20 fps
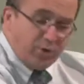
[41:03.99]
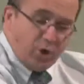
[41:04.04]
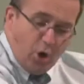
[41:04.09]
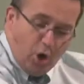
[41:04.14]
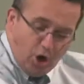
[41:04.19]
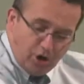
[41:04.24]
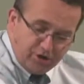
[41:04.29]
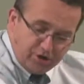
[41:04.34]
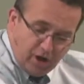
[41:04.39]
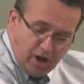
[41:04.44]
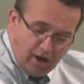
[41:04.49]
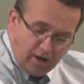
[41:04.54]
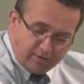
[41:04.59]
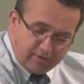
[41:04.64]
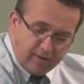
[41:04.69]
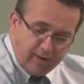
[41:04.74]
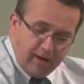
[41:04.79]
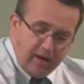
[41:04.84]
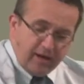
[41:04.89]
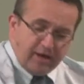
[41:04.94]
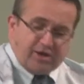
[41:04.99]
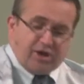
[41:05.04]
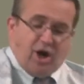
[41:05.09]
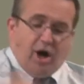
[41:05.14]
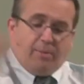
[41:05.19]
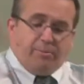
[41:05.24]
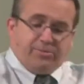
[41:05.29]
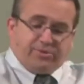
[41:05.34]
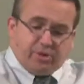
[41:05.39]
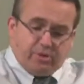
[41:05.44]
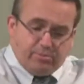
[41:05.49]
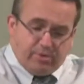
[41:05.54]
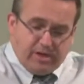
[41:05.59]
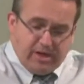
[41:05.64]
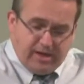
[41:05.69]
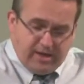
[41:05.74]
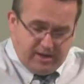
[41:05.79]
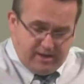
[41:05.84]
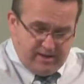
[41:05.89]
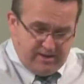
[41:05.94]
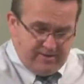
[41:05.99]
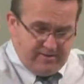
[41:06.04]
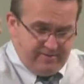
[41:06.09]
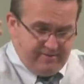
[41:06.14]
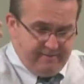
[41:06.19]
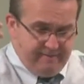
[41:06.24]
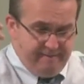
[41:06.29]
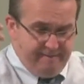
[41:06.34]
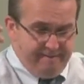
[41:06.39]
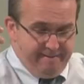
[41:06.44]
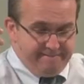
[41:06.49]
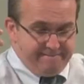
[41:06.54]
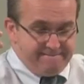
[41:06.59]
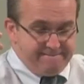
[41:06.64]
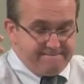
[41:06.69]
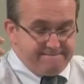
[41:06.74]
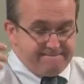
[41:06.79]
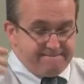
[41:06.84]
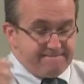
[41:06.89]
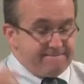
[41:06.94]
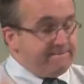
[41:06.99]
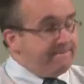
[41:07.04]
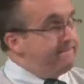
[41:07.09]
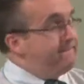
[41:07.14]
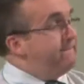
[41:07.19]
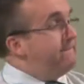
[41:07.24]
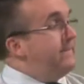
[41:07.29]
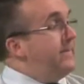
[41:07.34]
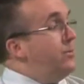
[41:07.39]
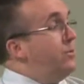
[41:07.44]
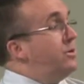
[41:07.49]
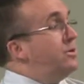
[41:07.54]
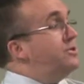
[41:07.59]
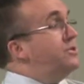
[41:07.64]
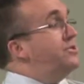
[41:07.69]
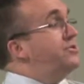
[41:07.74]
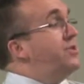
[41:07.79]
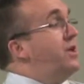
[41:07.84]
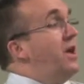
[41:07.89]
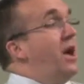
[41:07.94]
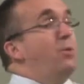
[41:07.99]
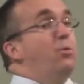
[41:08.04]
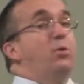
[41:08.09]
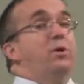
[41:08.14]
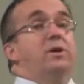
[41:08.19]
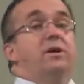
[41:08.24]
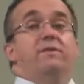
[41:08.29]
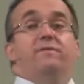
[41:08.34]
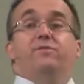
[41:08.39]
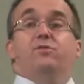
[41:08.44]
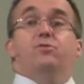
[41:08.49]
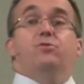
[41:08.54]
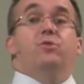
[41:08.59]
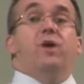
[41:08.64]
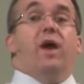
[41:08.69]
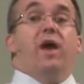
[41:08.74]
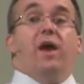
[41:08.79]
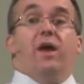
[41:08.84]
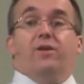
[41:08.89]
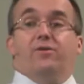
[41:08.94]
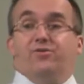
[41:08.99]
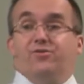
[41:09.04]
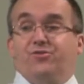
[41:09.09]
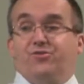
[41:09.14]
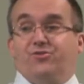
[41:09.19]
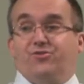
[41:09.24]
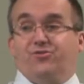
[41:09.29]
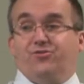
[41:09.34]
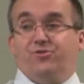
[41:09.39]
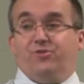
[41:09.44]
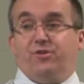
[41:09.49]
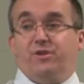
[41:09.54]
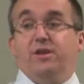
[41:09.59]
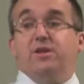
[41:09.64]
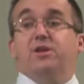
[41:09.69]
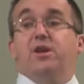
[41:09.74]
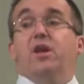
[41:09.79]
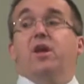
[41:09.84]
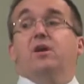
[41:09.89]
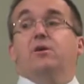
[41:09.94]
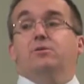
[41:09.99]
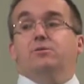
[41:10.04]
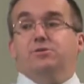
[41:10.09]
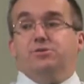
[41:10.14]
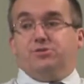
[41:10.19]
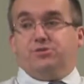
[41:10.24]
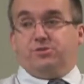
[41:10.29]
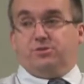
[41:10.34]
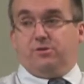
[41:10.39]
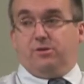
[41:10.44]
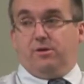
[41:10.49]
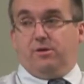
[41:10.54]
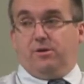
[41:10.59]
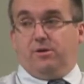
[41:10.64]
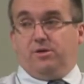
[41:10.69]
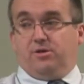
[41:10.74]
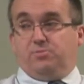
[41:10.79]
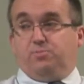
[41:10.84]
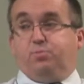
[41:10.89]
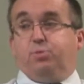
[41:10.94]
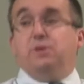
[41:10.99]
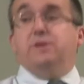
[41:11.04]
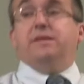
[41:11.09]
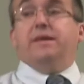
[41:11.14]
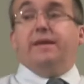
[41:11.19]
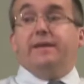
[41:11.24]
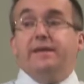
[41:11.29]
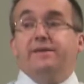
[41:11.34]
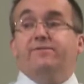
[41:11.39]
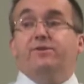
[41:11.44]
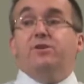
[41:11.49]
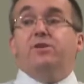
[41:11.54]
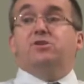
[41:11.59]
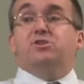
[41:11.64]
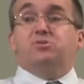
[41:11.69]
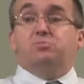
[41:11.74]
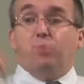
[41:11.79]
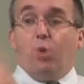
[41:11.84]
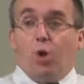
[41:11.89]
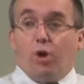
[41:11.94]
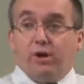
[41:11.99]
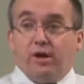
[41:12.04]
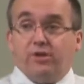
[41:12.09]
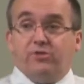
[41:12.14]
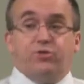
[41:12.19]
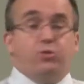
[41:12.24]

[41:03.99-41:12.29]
conduct, come to me. What does he say? I will give you rest. He cares. He's pleading even this morning,